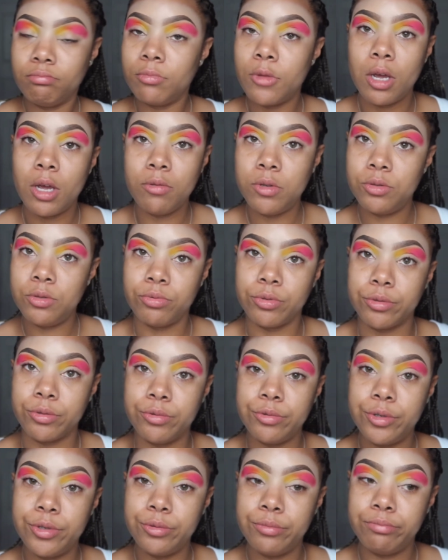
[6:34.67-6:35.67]
That was
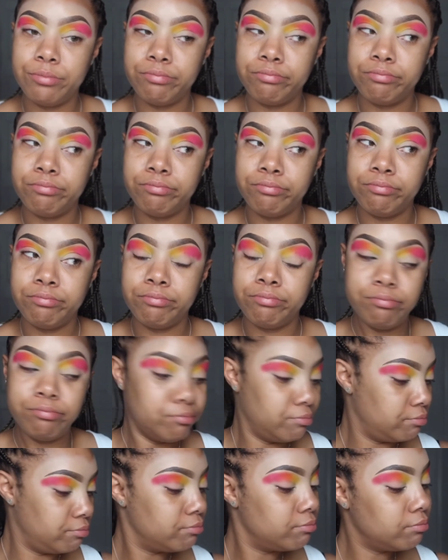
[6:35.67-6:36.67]
rude.
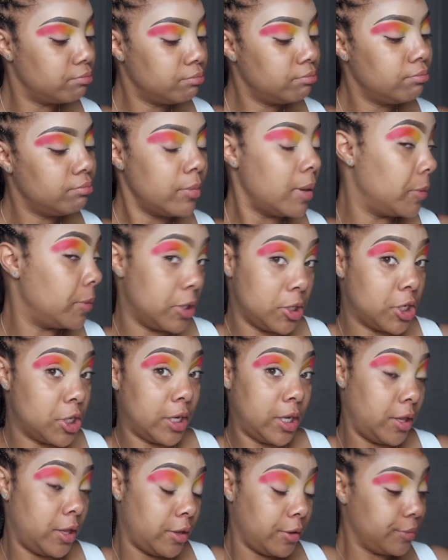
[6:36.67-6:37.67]
I'm gonna
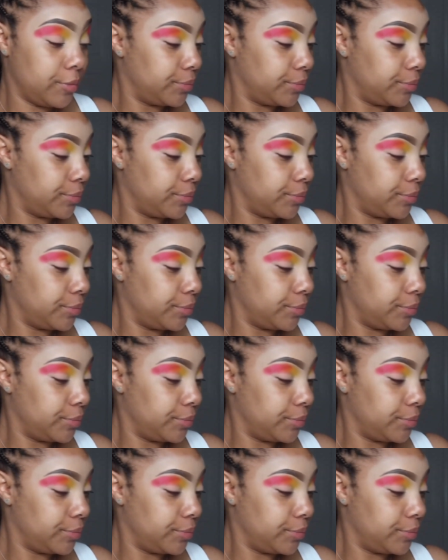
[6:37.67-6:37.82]
check it though.